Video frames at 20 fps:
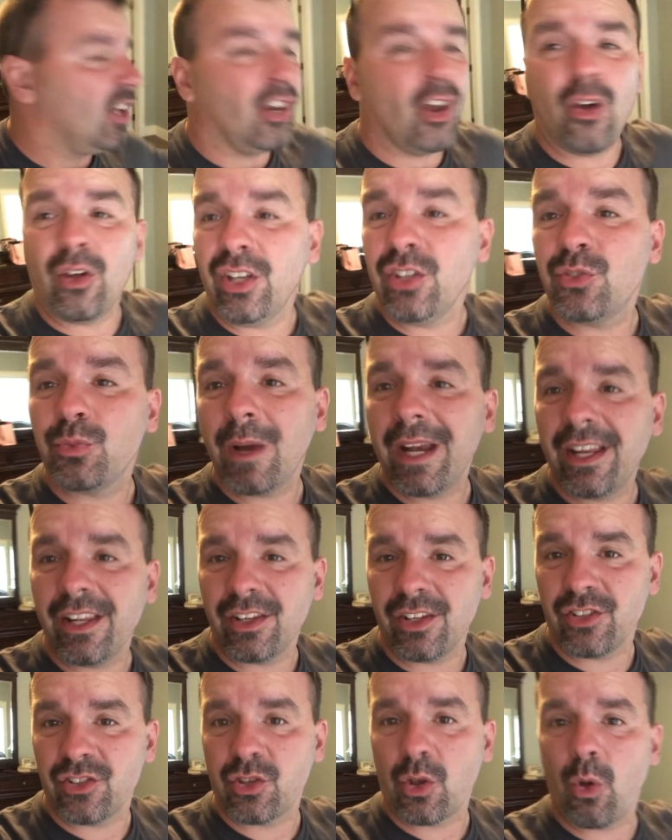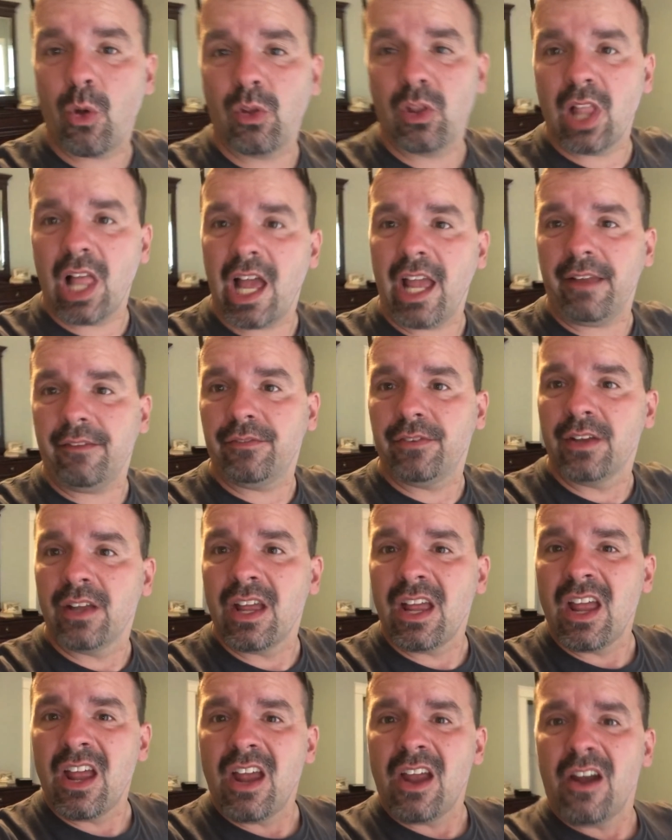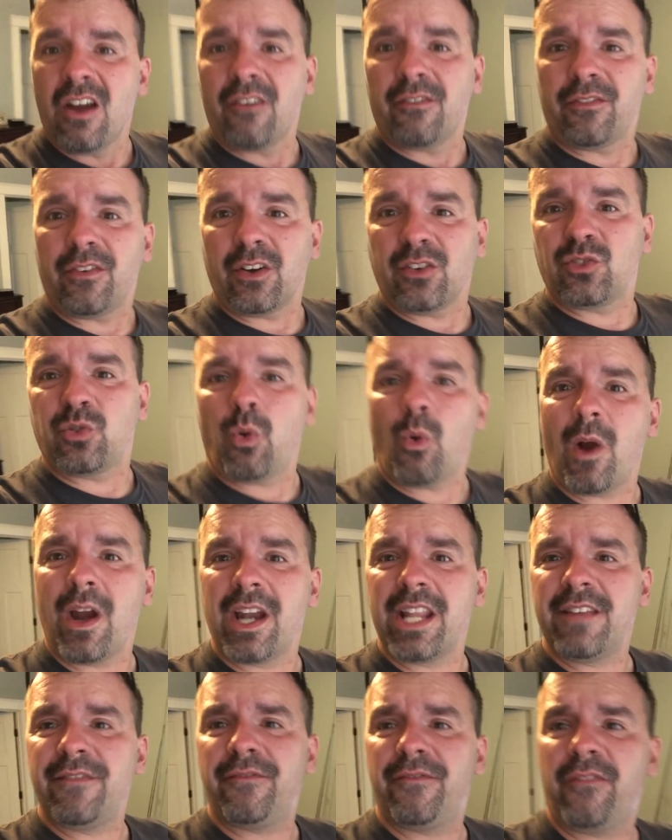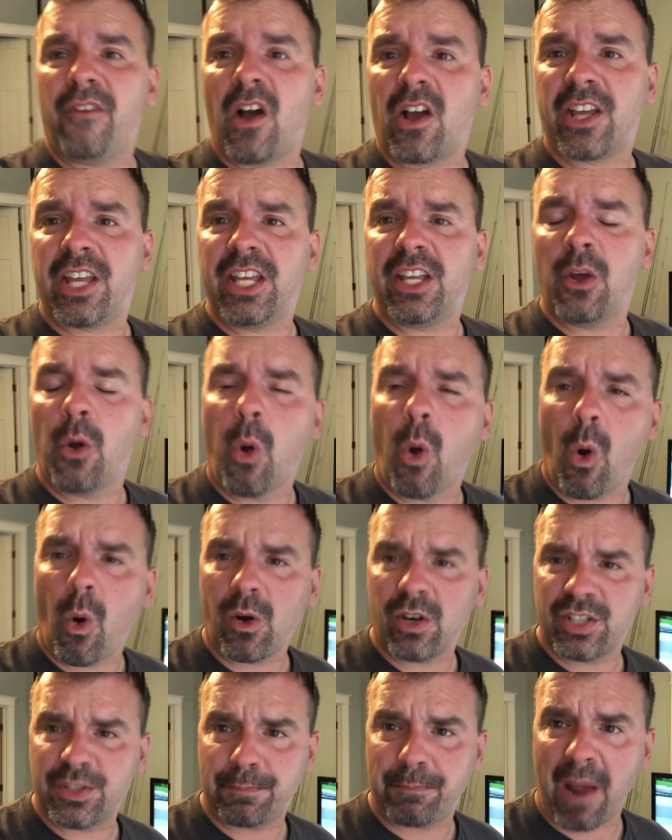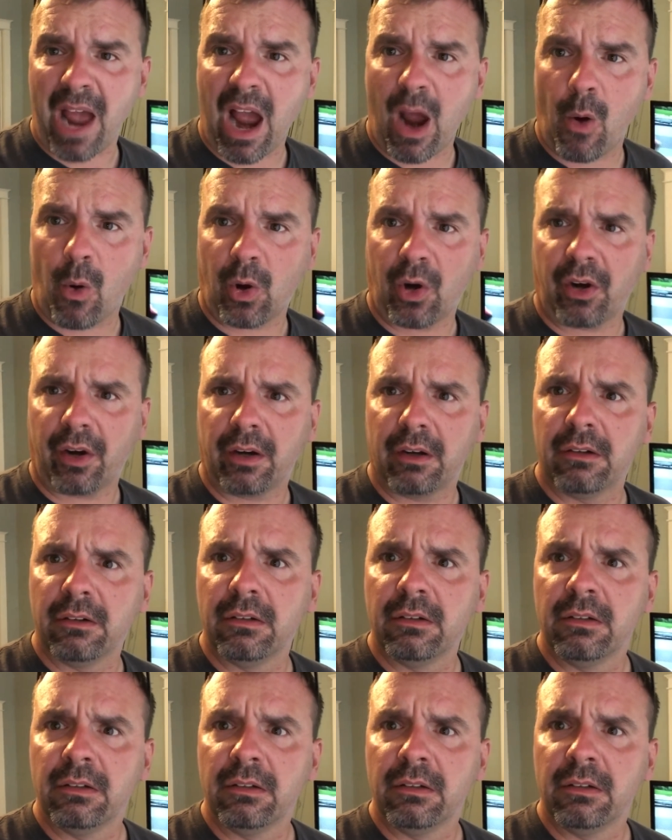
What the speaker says: No, he's waited his whole life for 20 fucking horsepower.